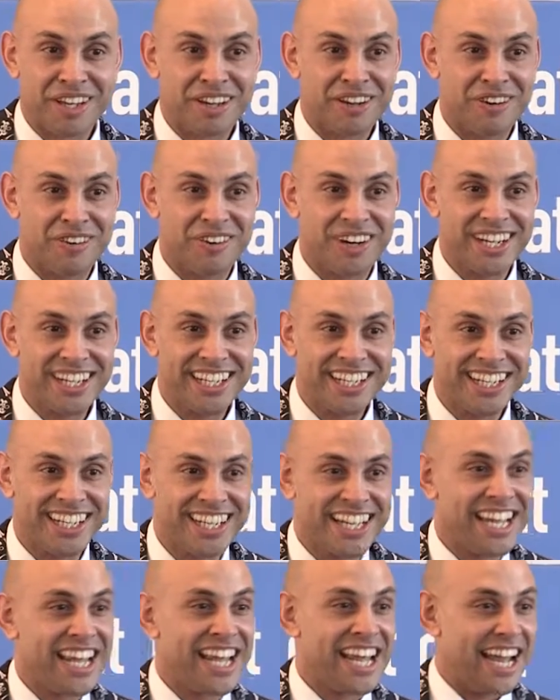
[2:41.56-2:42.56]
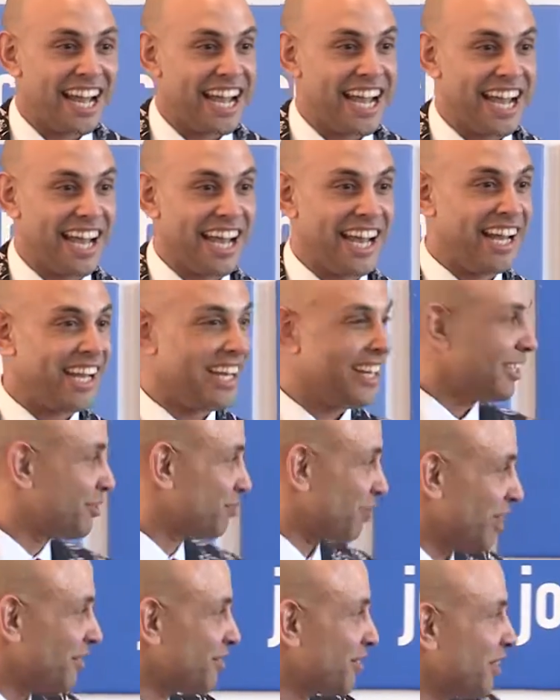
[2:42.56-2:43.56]
all right? His
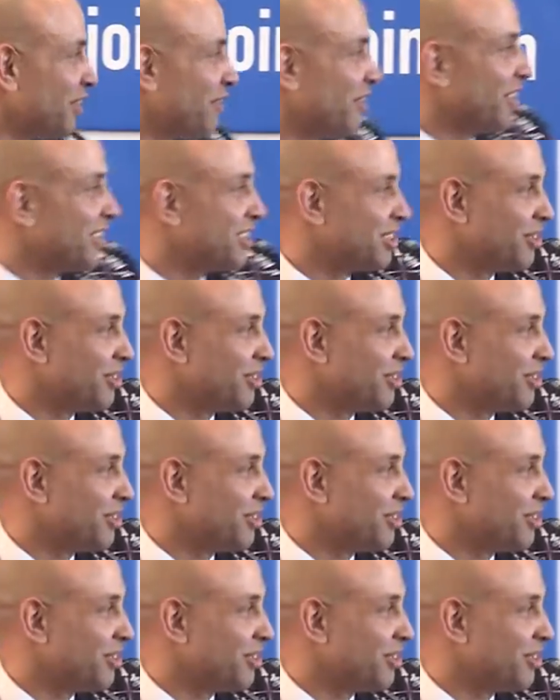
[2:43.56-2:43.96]
wife got the first